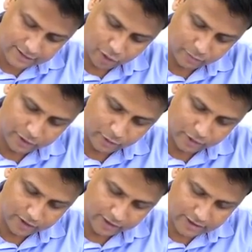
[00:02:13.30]
said to be
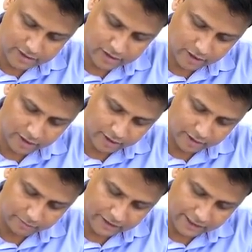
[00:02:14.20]
your crista
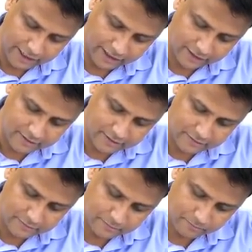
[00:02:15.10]
terminalis.